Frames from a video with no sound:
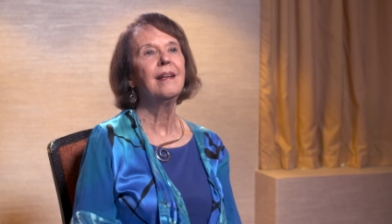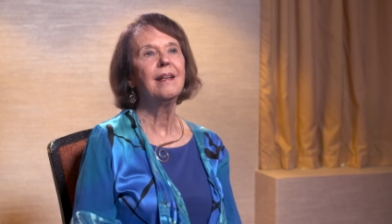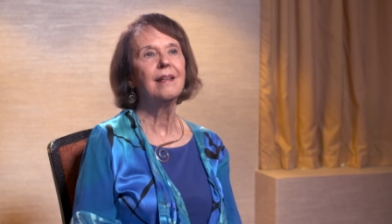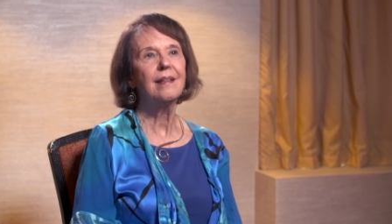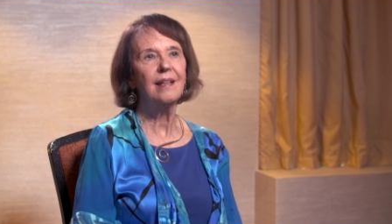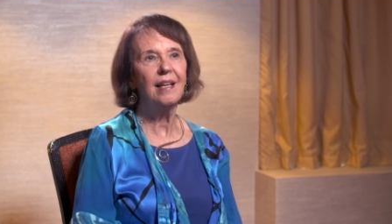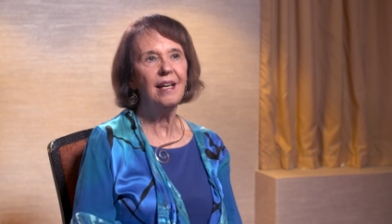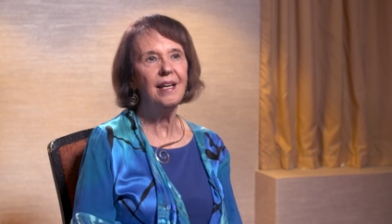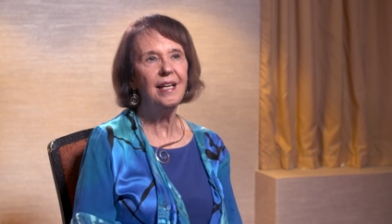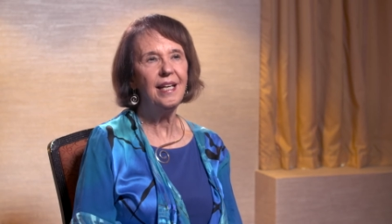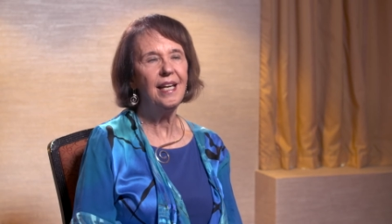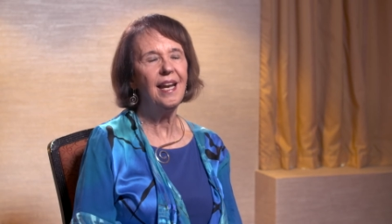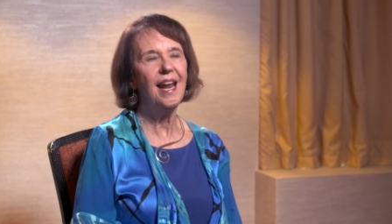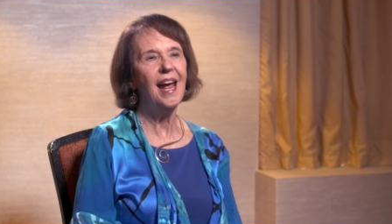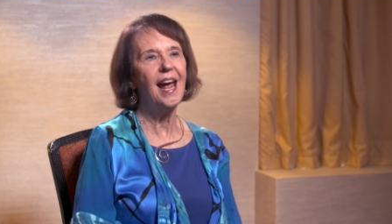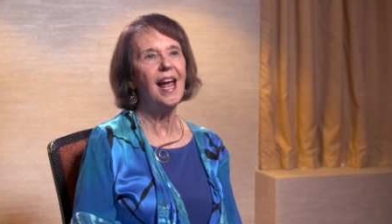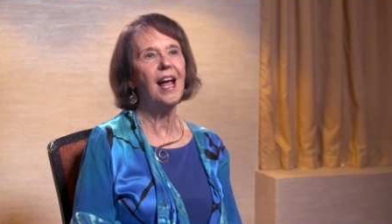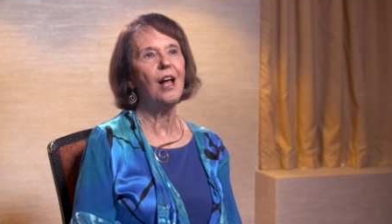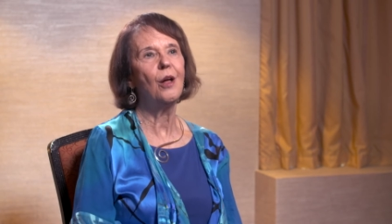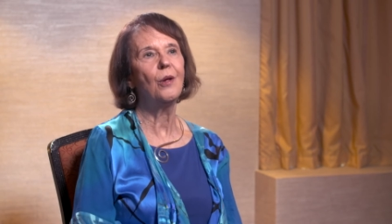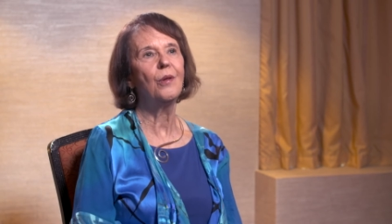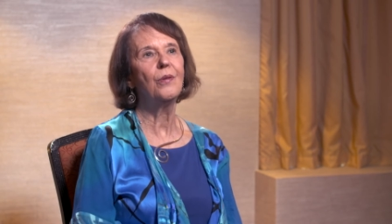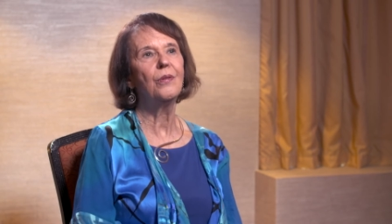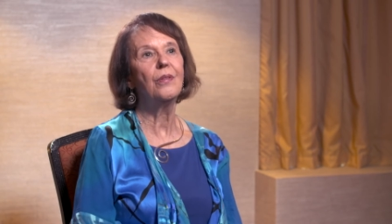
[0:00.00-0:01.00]
clean
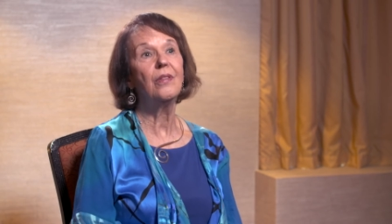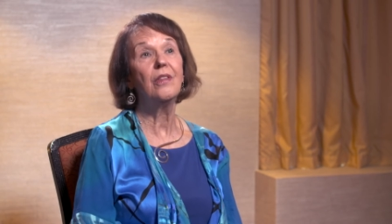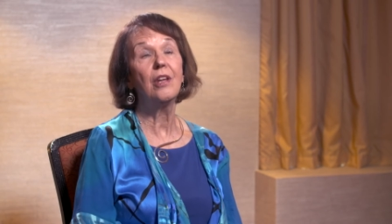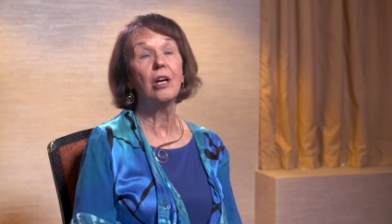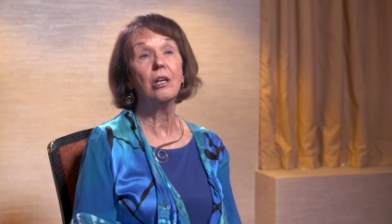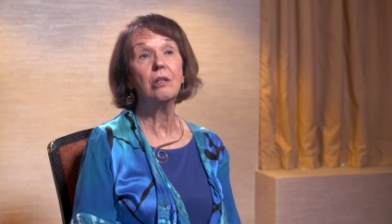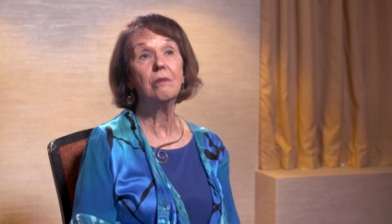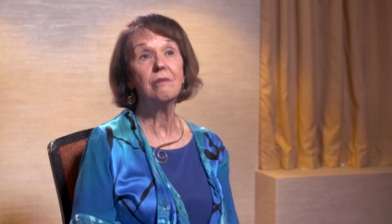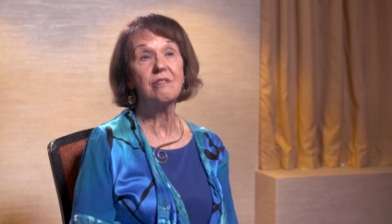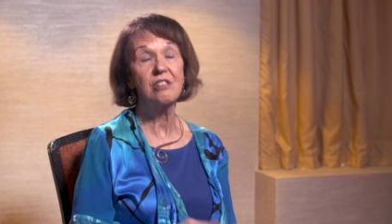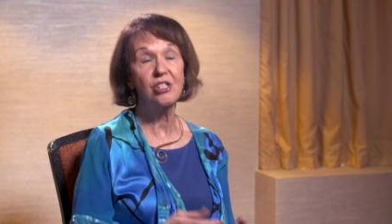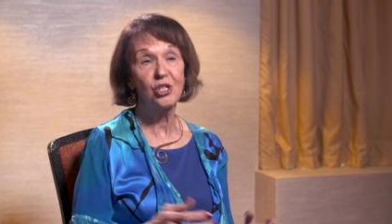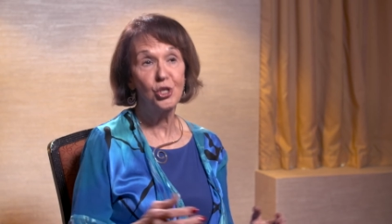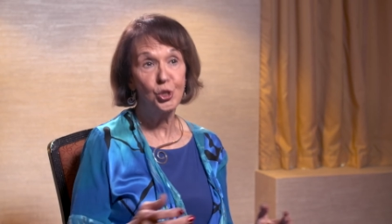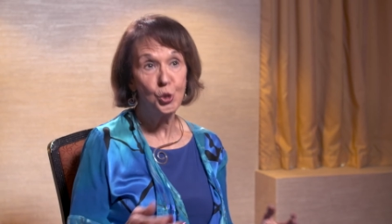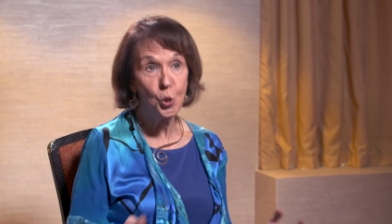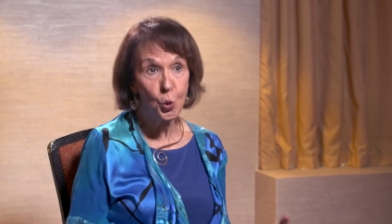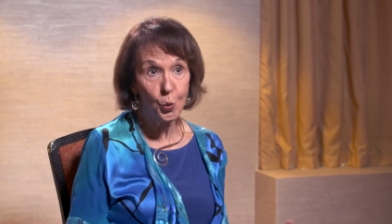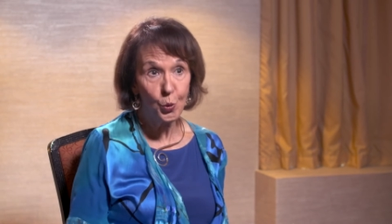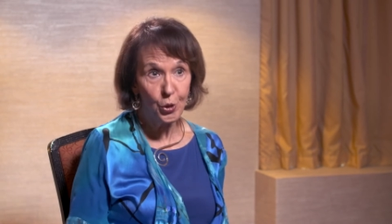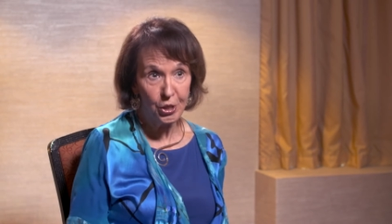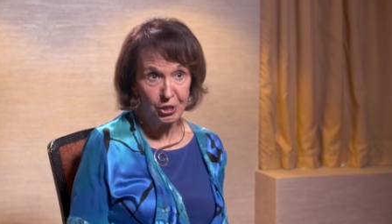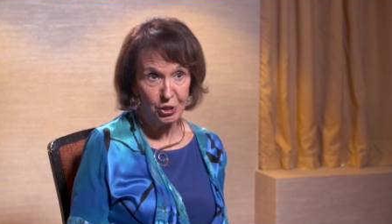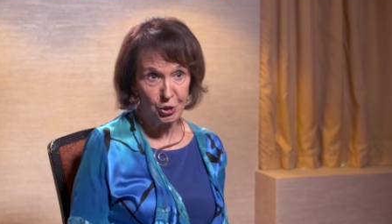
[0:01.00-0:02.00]
out the
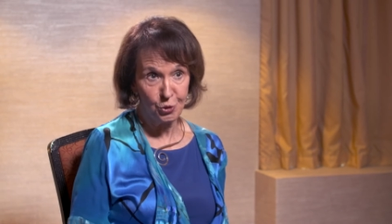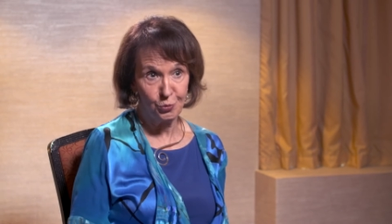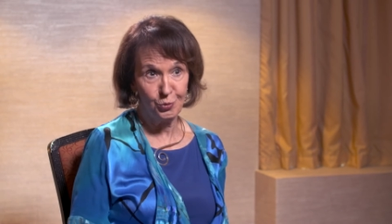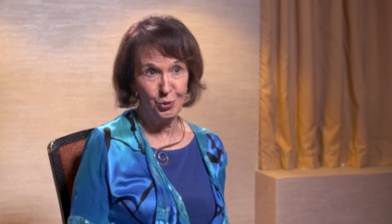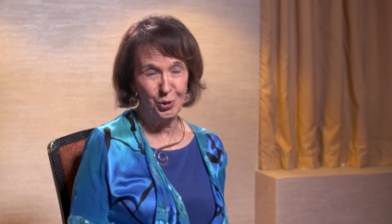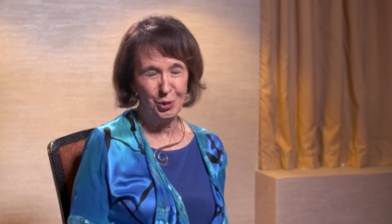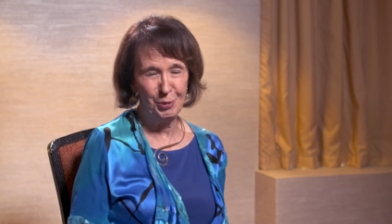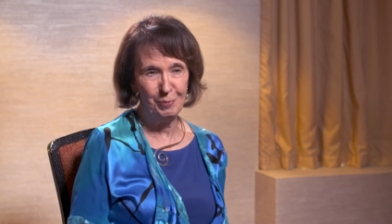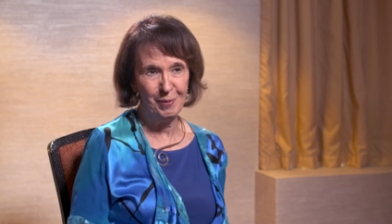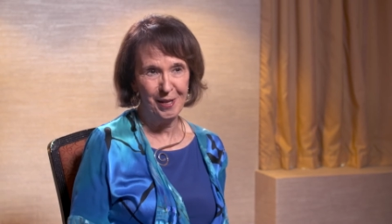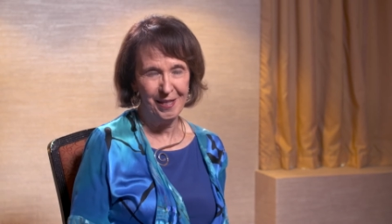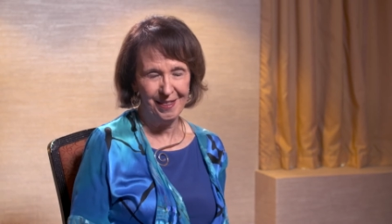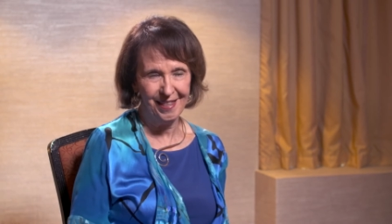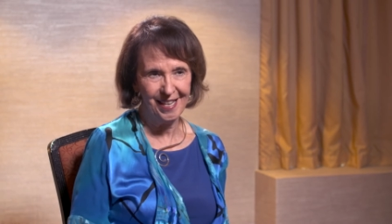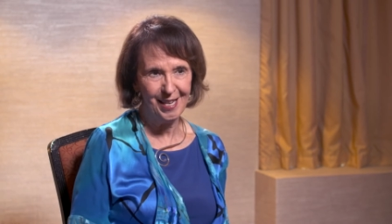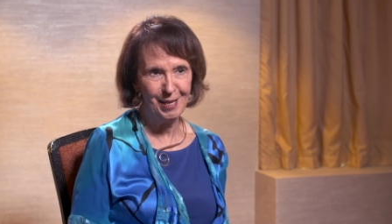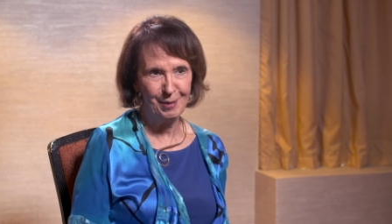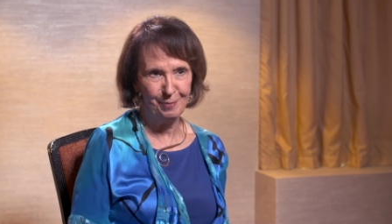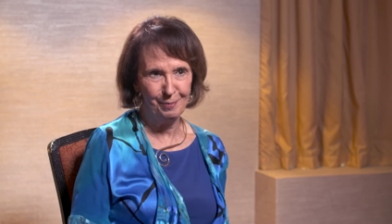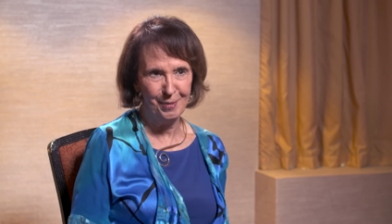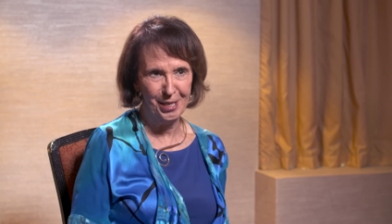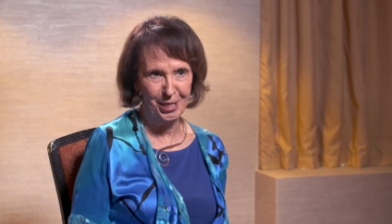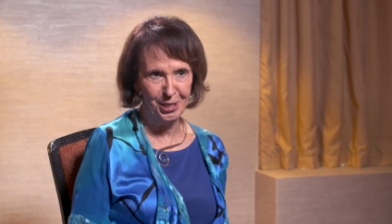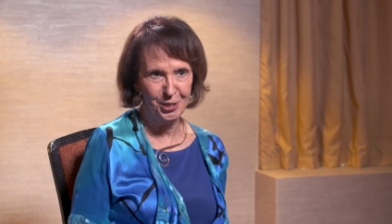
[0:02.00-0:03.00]
storage room in the
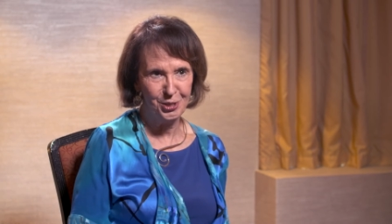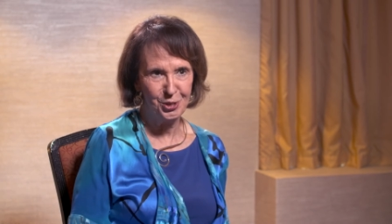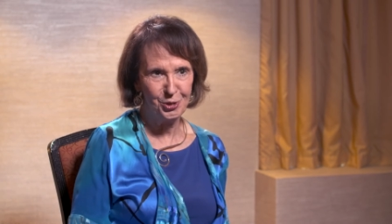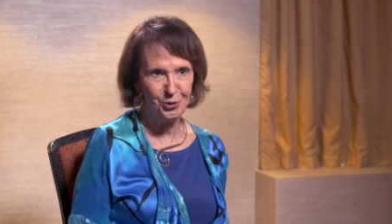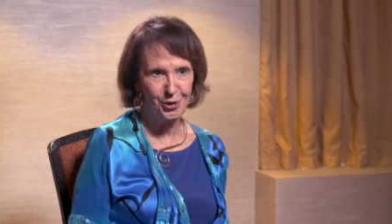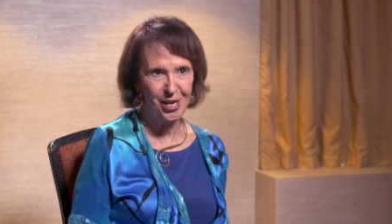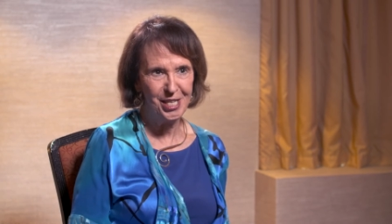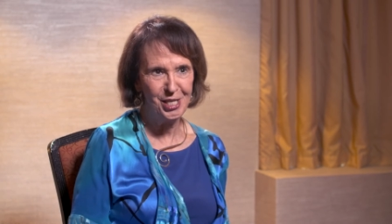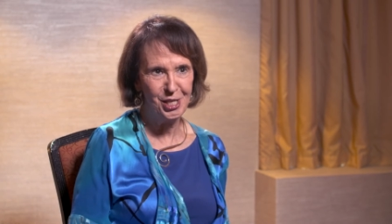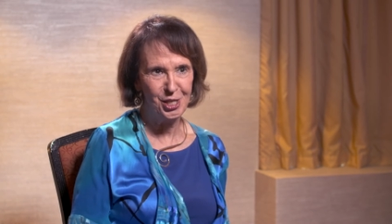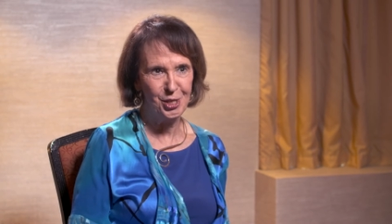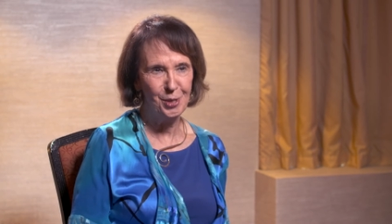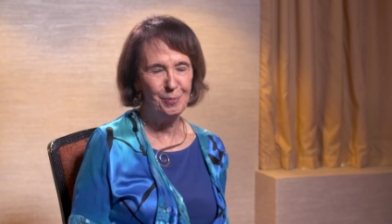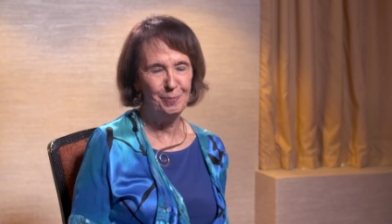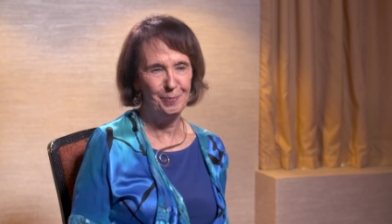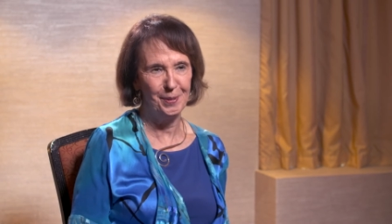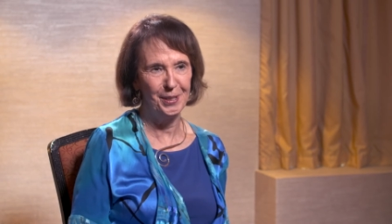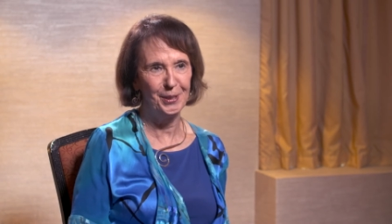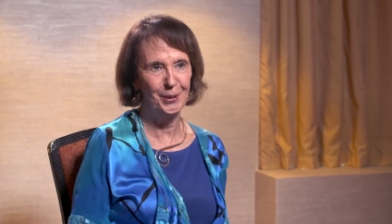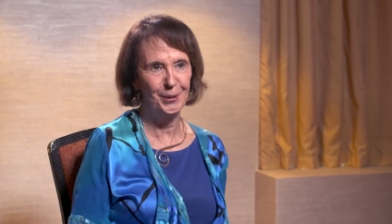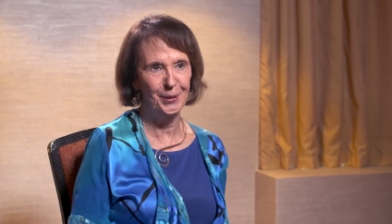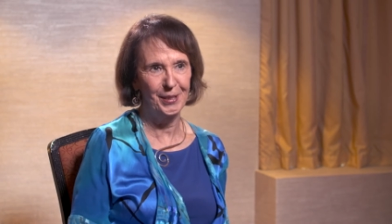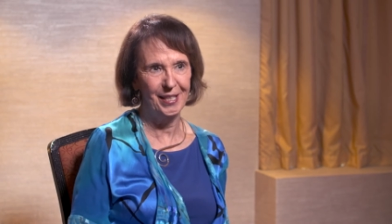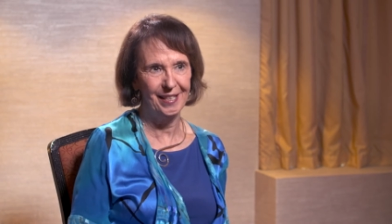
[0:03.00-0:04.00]
administration
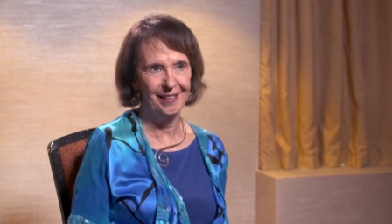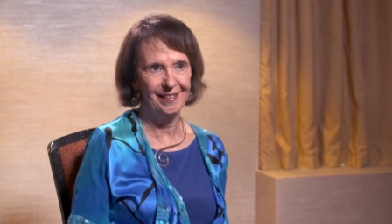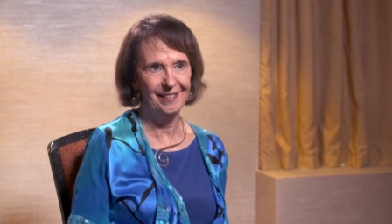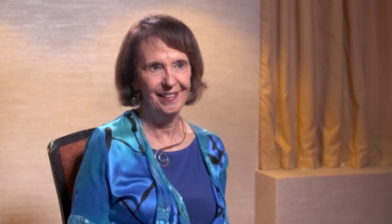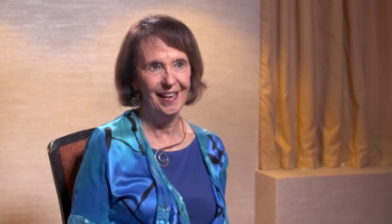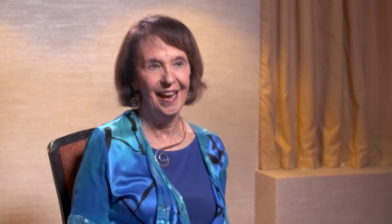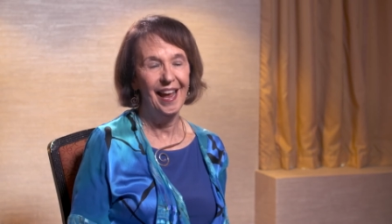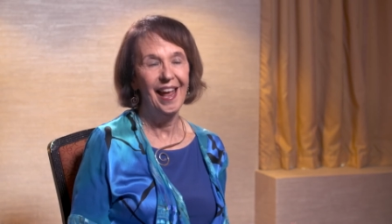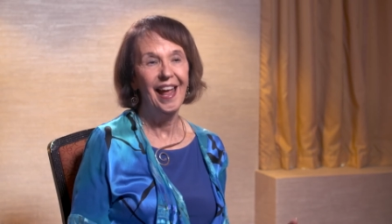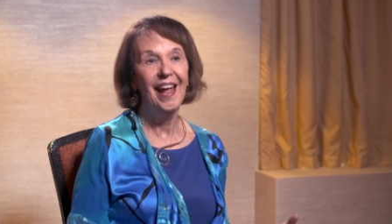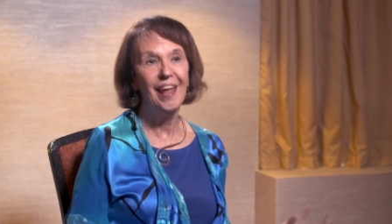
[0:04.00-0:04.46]
building,